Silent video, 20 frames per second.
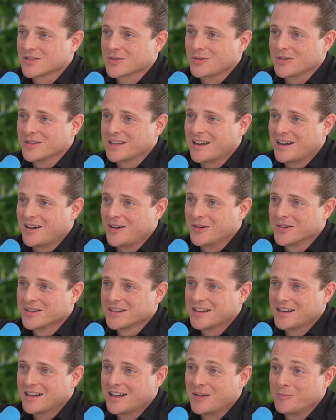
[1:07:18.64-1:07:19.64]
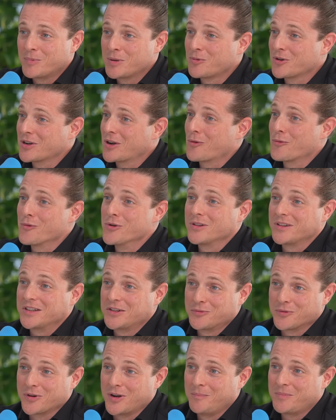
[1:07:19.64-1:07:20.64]
sold out and people got really
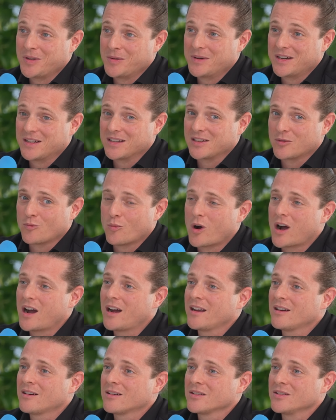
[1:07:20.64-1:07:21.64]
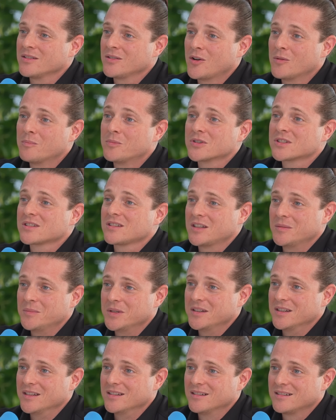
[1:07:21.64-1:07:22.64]
grumpy about like why are the notebooks
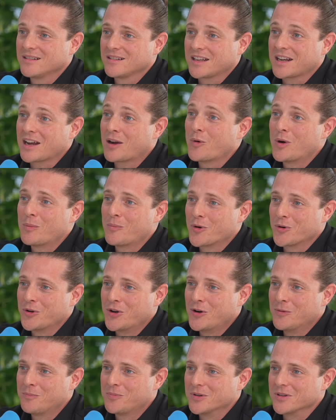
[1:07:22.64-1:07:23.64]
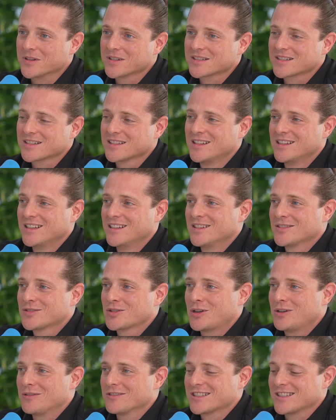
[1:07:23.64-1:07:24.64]
limited like i want more notebooks
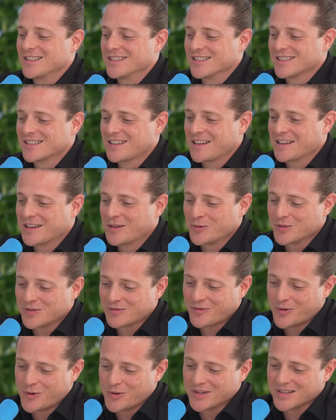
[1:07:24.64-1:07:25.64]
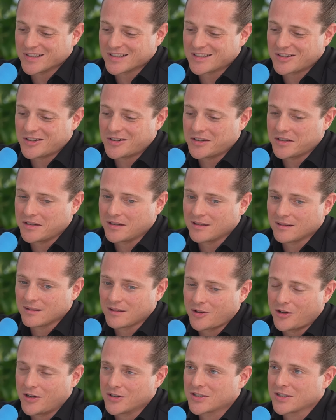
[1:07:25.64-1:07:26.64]
so all of a sudden this thing that was focused on
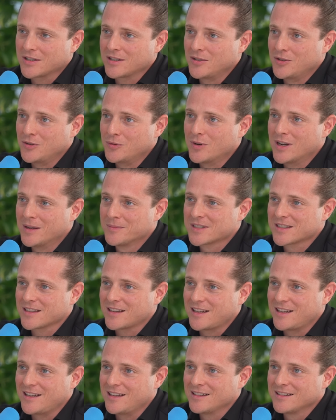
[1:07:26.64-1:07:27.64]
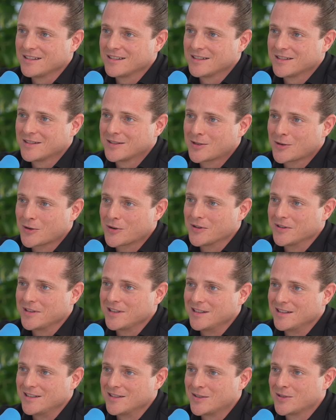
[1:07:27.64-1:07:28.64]
launching a new website turned
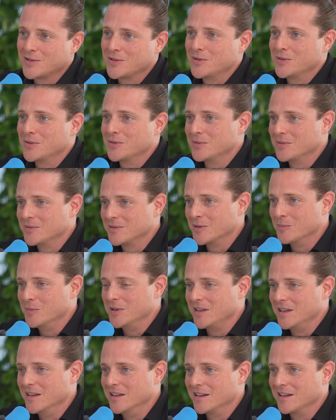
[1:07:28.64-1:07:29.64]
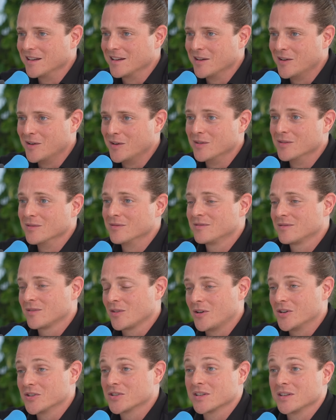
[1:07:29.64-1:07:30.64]
into the beginning of
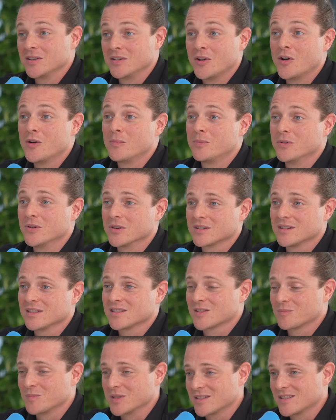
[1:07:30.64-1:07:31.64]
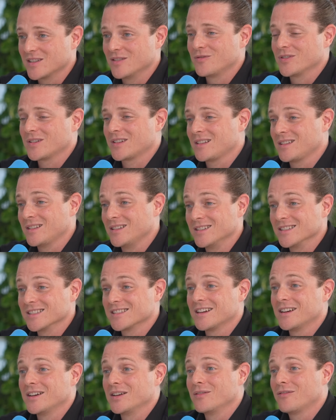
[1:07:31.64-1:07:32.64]
launching a notebook that's specifically
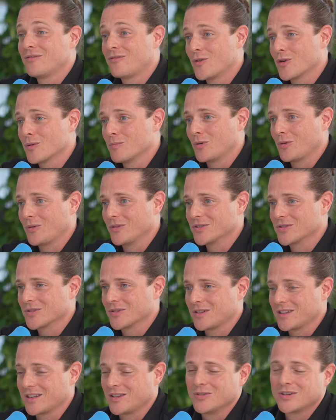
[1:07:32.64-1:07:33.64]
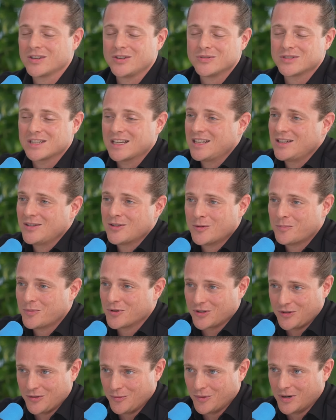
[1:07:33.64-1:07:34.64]
designed for bullet journaling you can use any
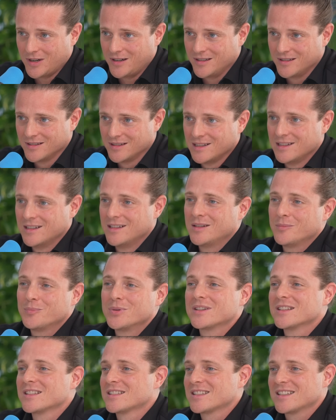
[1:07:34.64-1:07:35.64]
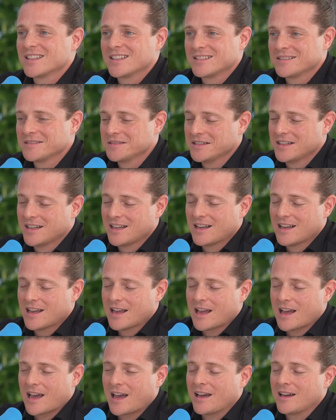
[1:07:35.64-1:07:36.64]
notebook you want but this thing
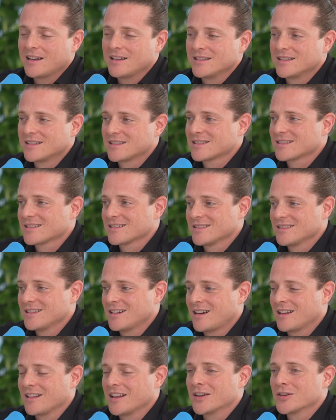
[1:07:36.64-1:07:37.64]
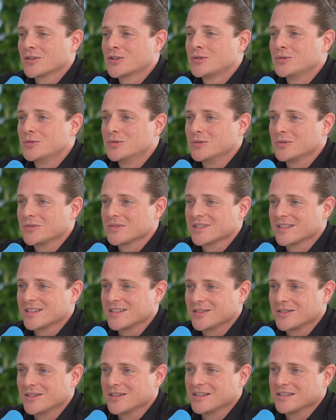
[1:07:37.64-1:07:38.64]
adds a lot of tools that
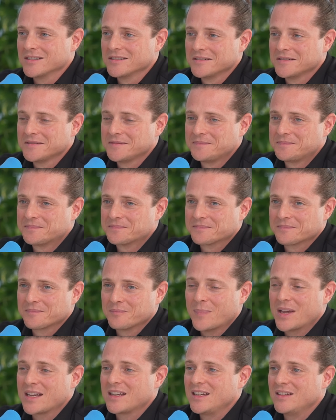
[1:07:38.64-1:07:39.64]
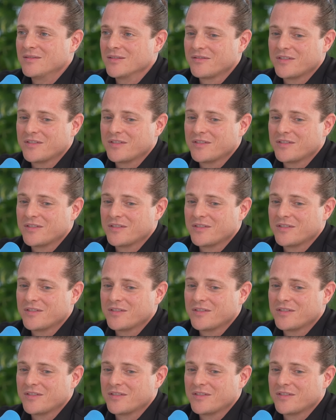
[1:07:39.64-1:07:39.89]
are make it even